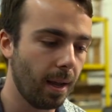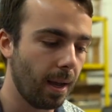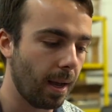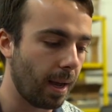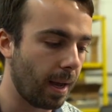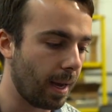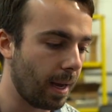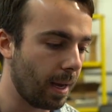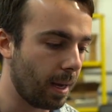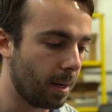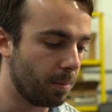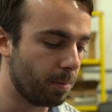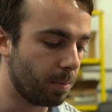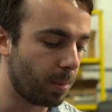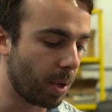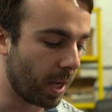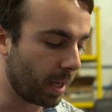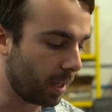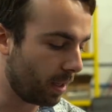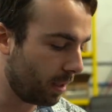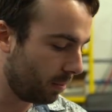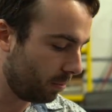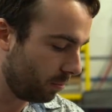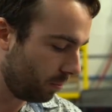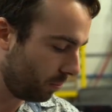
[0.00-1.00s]
Um,
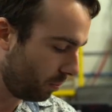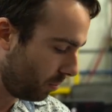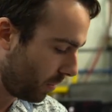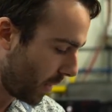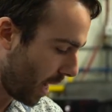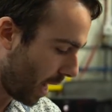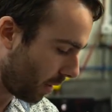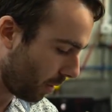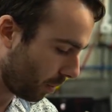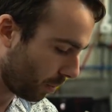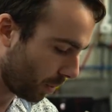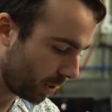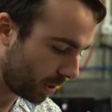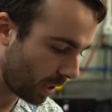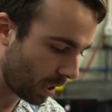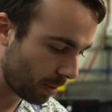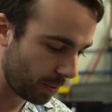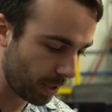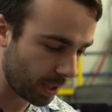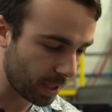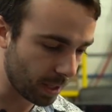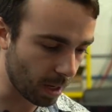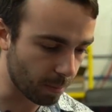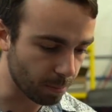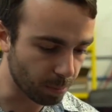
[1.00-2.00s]
but now that we're done,
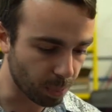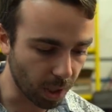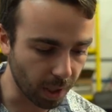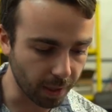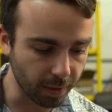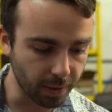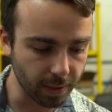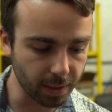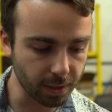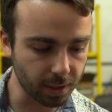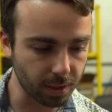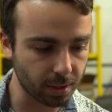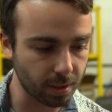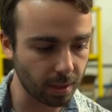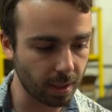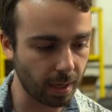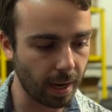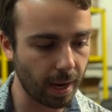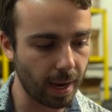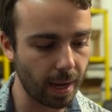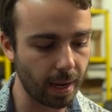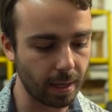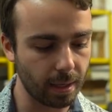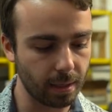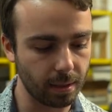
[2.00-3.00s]
we can unplug this
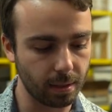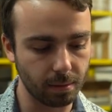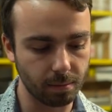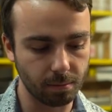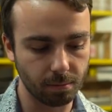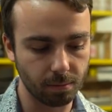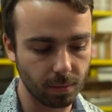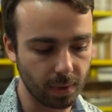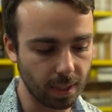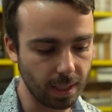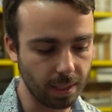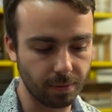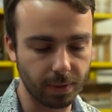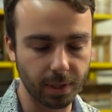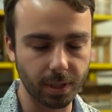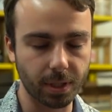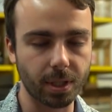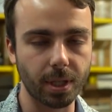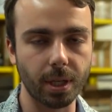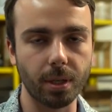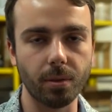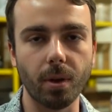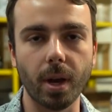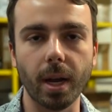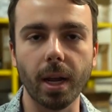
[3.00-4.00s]
and leave this
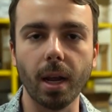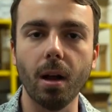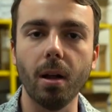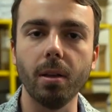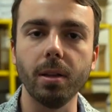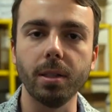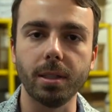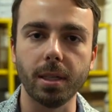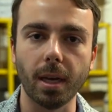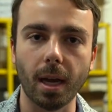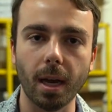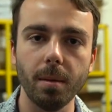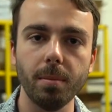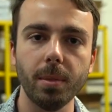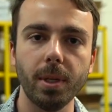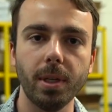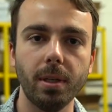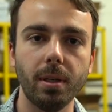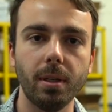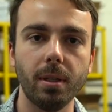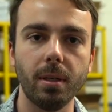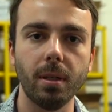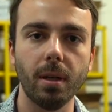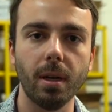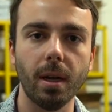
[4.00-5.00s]
thing running all the time,
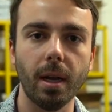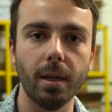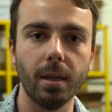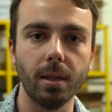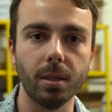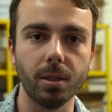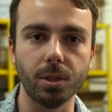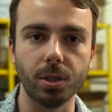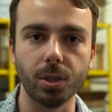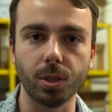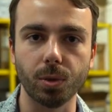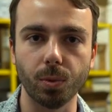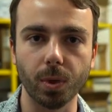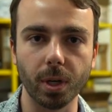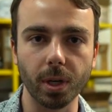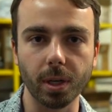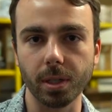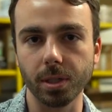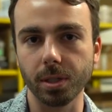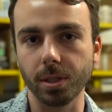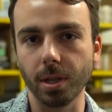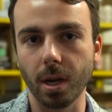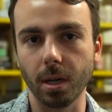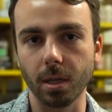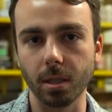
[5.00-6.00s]
and, and it'll just work
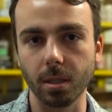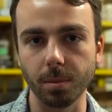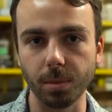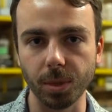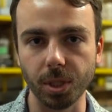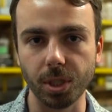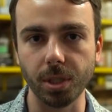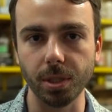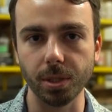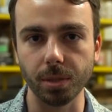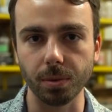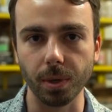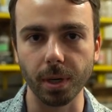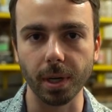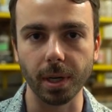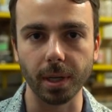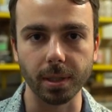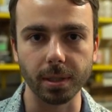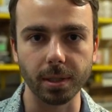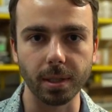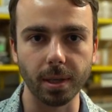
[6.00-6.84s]
as long as the machine's working.